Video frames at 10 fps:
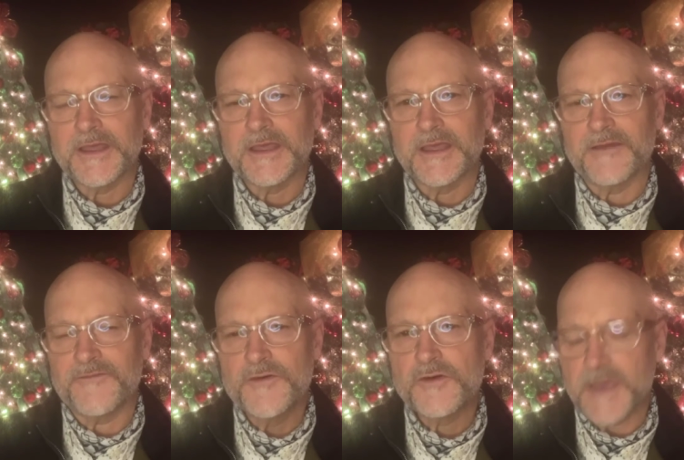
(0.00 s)
If
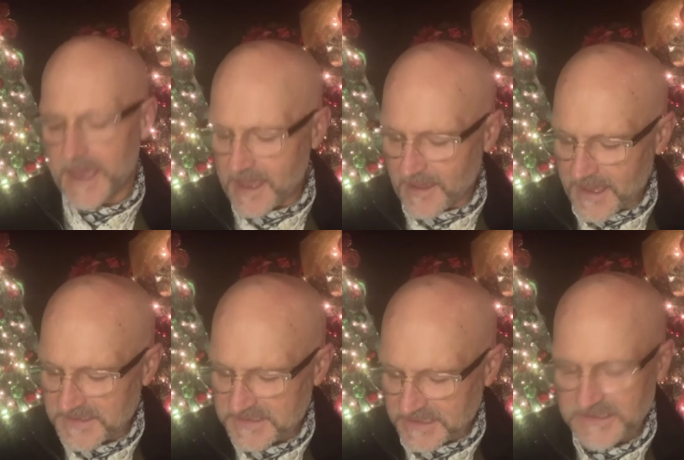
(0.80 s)
you, he, he
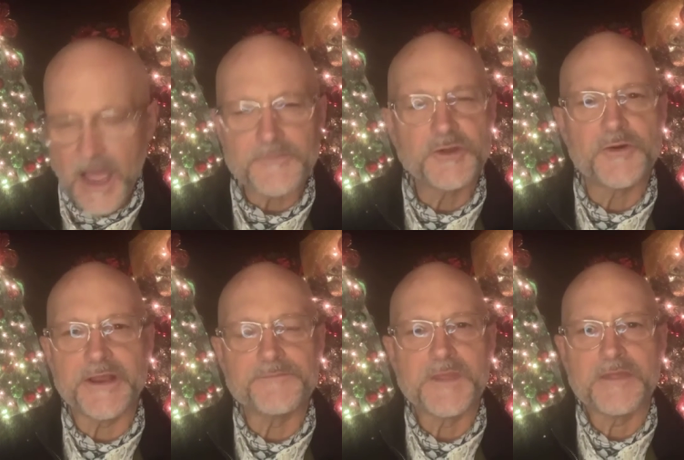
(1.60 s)
said, stop doing
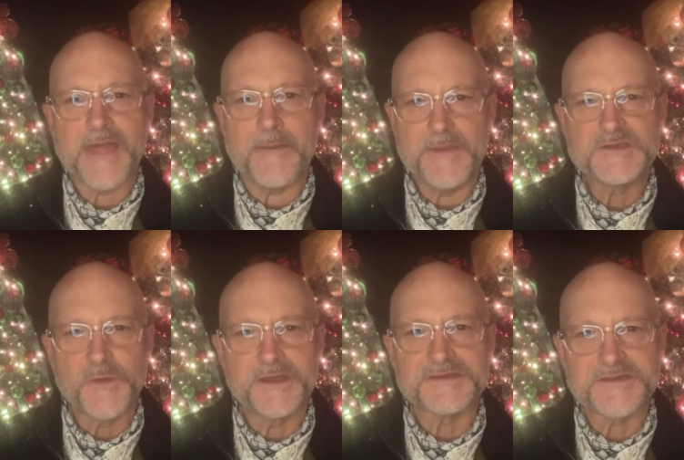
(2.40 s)
it. That means we
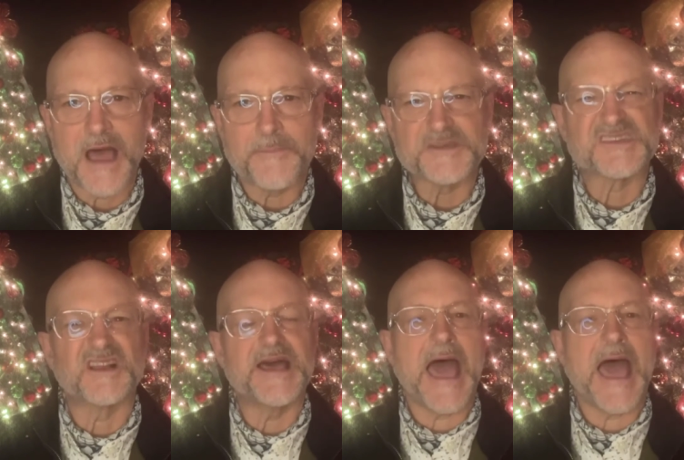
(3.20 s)
can stop it. So let, how,